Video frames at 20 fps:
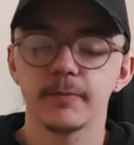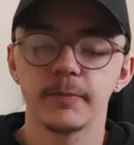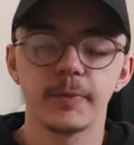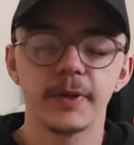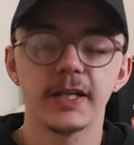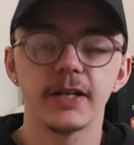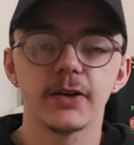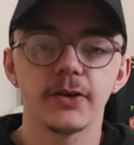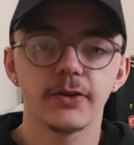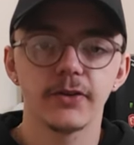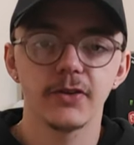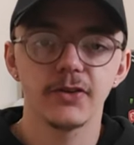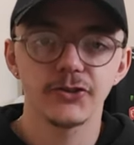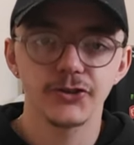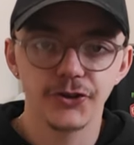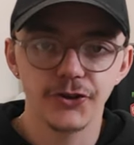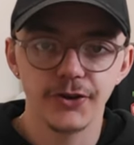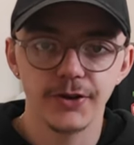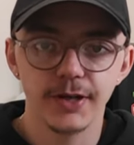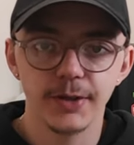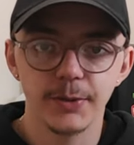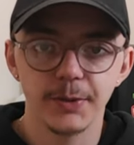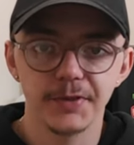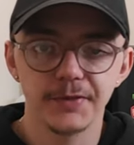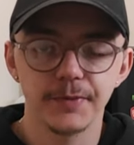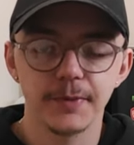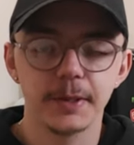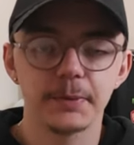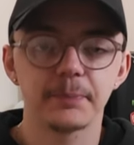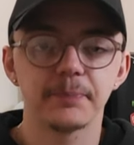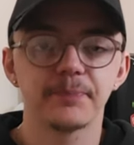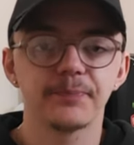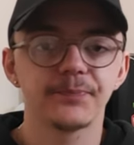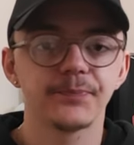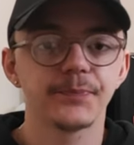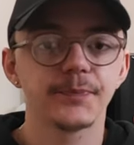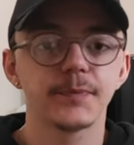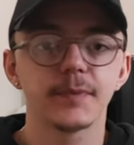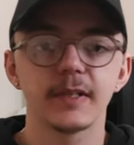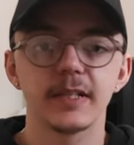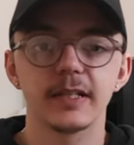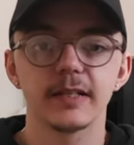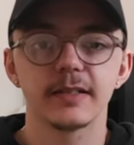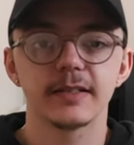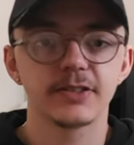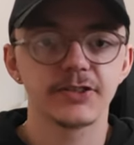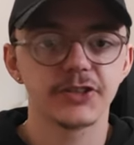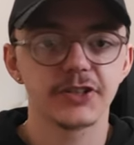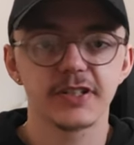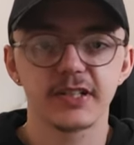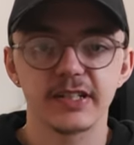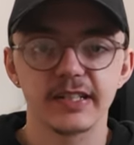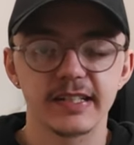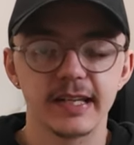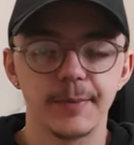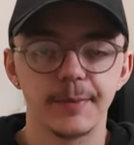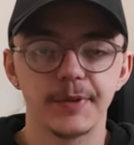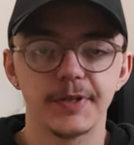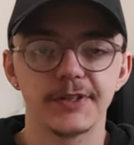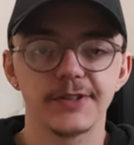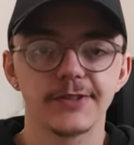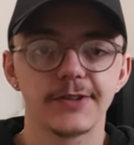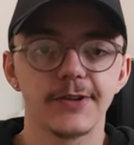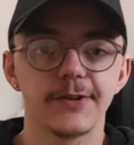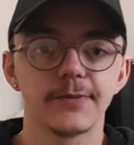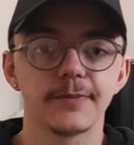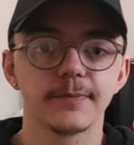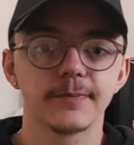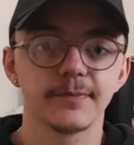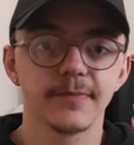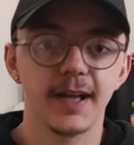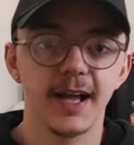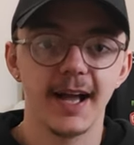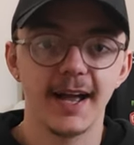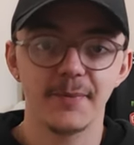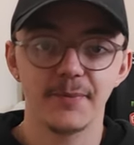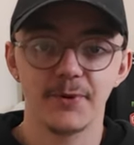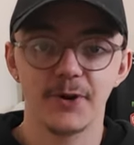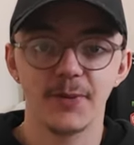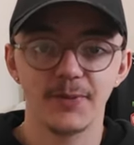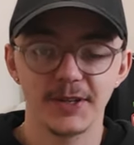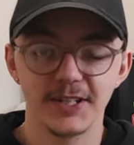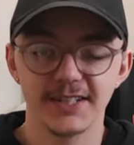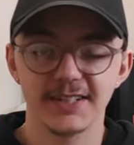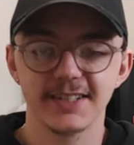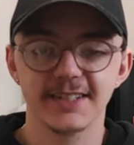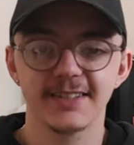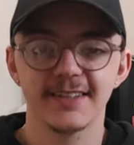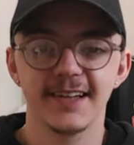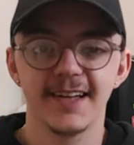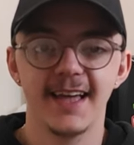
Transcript: being on this journey with me. It's just a stepping stone, I promise.